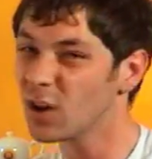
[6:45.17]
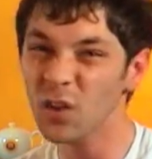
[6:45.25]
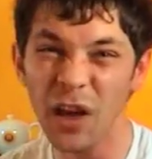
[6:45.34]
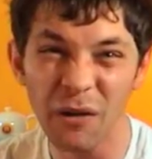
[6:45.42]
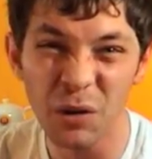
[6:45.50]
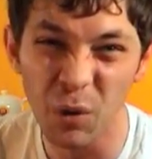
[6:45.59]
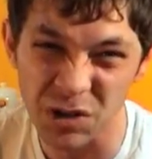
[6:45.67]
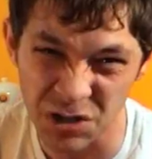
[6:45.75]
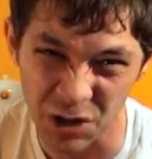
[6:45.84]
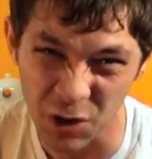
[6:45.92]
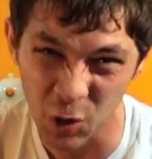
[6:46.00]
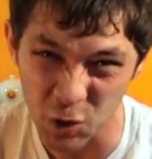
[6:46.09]
Although he
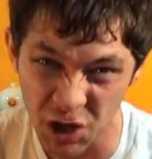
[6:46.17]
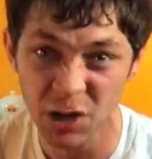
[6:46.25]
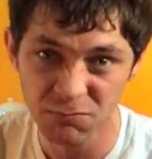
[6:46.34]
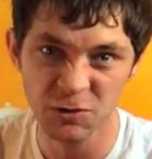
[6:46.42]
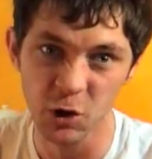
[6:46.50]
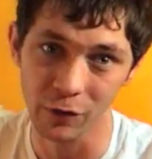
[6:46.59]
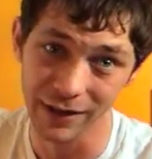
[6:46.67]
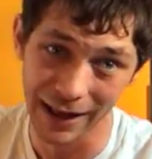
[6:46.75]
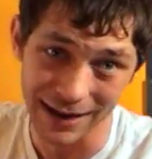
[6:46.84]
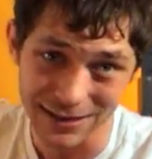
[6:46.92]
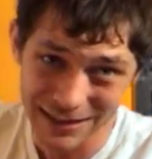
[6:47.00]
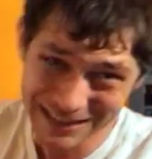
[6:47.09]
wasn't, of course, sorry
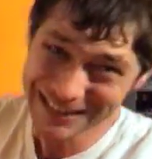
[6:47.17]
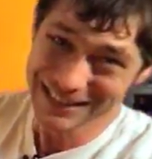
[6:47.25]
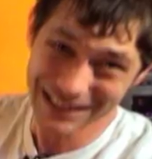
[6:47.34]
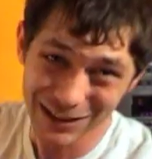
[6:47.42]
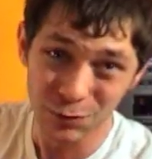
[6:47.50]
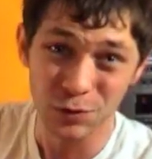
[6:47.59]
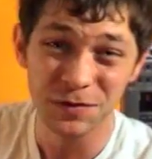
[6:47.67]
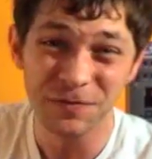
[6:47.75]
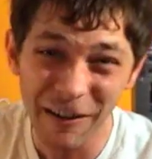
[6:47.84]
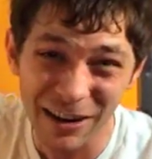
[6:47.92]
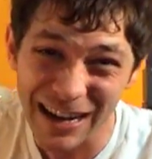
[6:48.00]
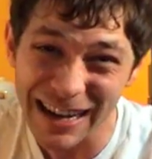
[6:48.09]
that is, as was
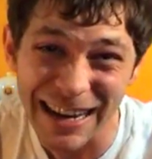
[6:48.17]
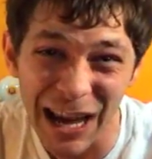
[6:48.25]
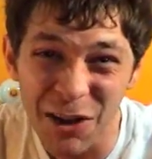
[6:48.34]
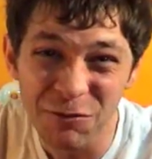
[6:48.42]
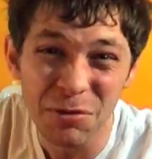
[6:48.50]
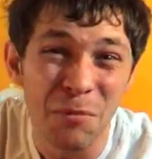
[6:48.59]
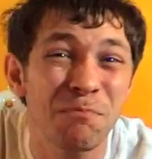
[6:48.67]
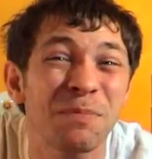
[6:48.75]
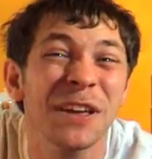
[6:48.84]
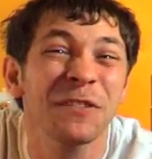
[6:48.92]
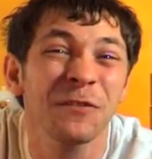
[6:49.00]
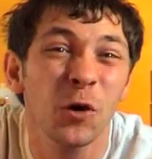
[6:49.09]
very clear from the
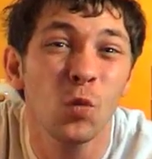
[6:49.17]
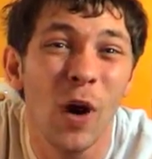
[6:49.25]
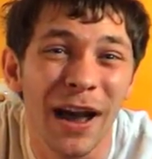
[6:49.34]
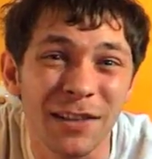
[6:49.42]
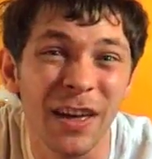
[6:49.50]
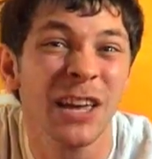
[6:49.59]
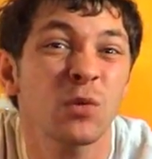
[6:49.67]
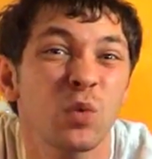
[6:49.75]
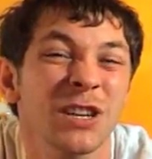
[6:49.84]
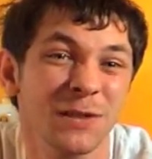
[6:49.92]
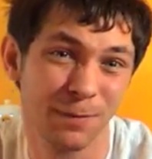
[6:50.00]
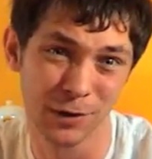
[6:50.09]
blissful way that he
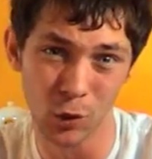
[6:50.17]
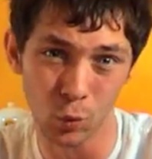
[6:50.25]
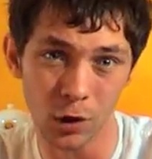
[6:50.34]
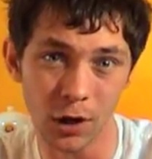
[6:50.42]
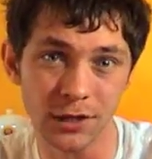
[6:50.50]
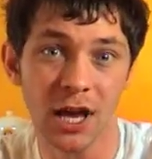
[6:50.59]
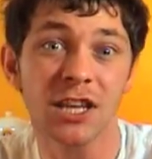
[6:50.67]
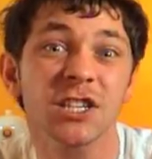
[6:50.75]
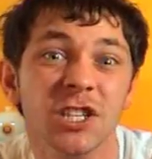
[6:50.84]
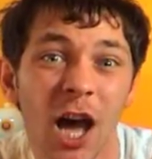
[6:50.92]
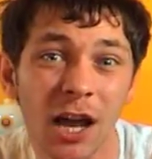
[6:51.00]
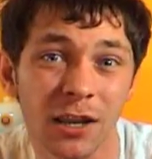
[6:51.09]
whispered the word
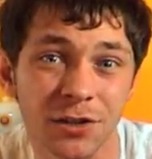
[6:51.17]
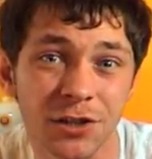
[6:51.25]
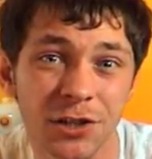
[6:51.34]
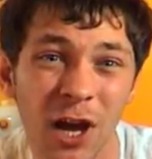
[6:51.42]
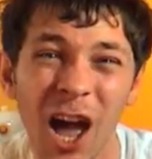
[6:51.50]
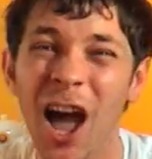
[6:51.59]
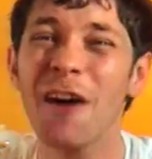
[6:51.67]
silence.